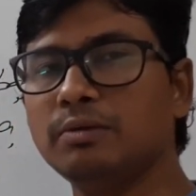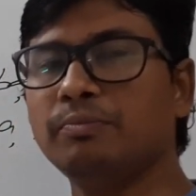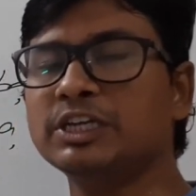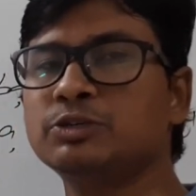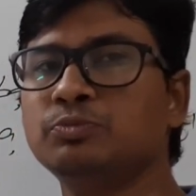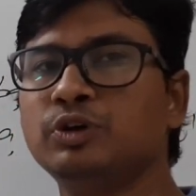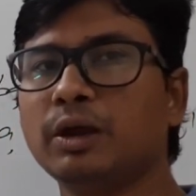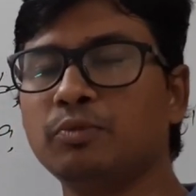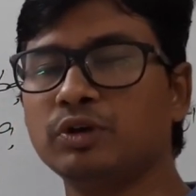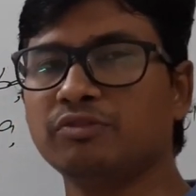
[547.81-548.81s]
much more
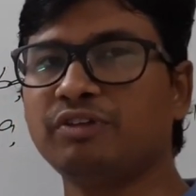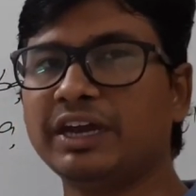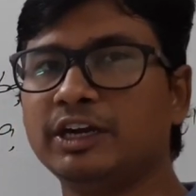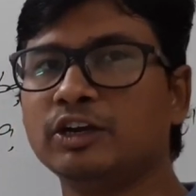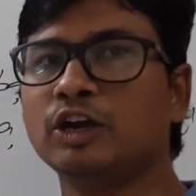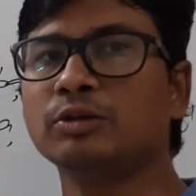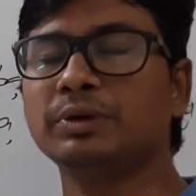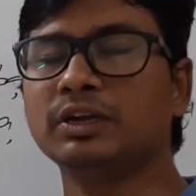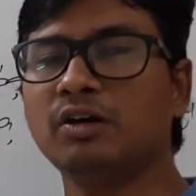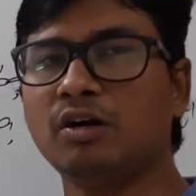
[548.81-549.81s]
about a finite
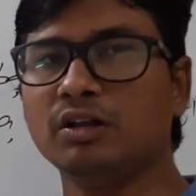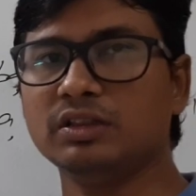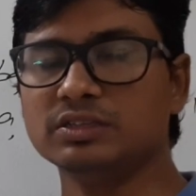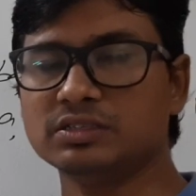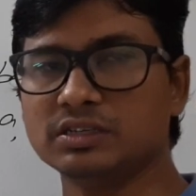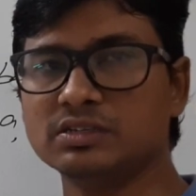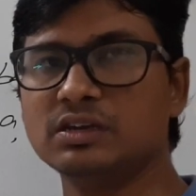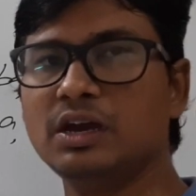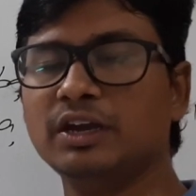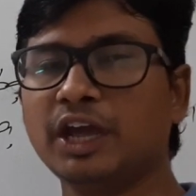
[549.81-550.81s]
automata, all these things.
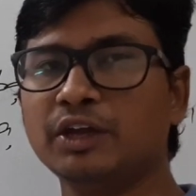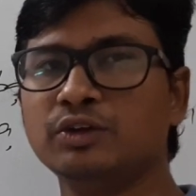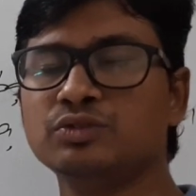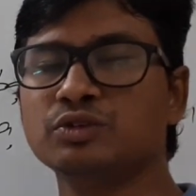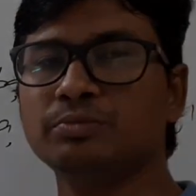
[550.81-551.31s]
Thank you so